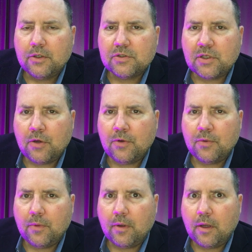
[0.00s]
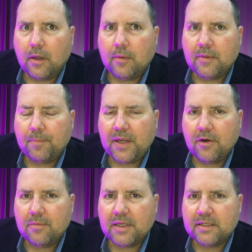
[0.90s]
So the
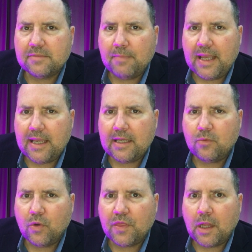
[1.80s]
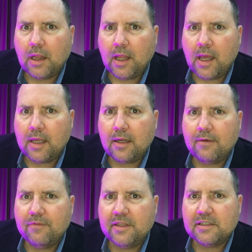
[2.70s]
pyramid is made with a lot
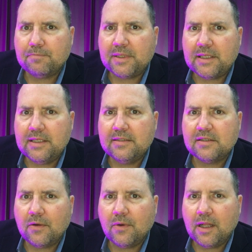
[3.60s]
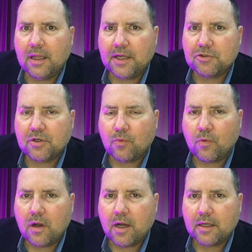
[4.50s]
of this piezoelectric
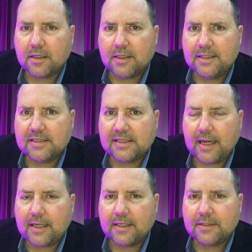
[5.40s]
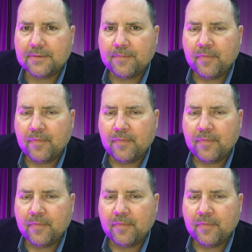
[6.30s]
rock inside it.